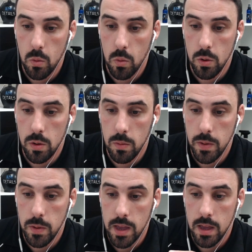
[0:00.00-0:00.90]
would
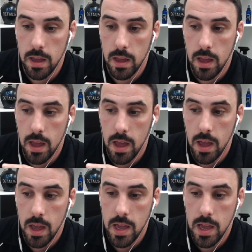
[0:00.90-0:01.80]
be
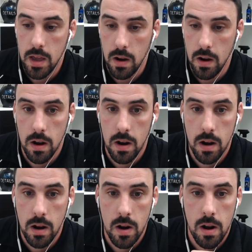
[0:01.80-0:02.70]
here.
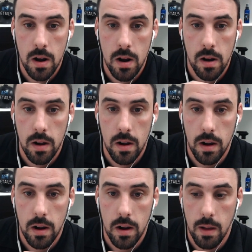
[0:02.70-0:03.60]

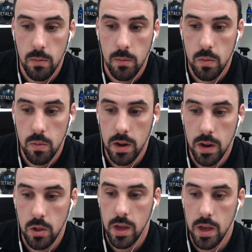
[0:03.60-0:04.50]
I'm just wanting to
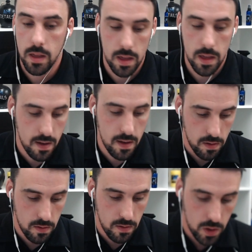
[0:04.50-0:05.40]
check if they're
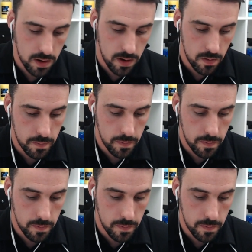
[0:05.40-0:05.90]
in the chat.